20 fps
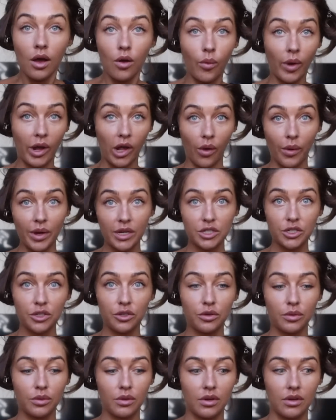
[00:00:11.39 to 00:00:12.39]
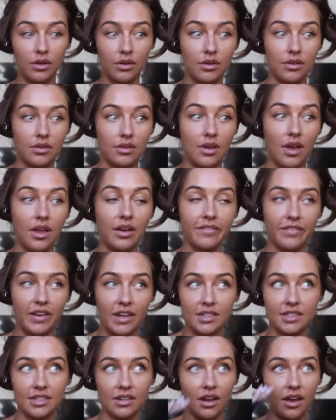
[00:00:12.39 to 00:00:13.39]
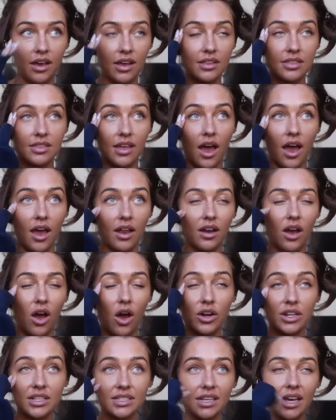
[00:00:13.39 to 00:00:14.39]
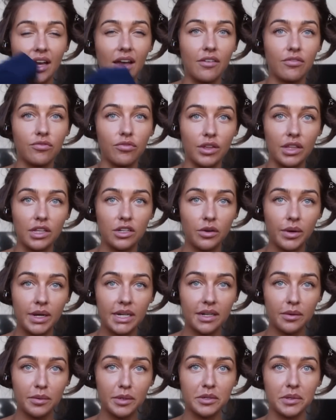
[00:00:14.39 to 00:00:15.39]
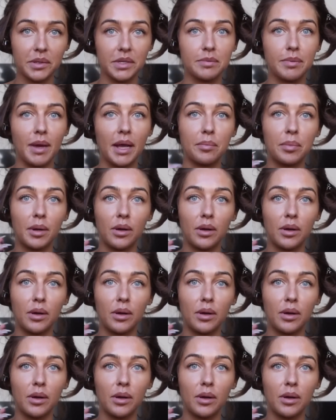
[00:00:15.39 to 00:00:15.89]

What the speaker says: We're going to an event tonight that honestly I have really no idea what to expect,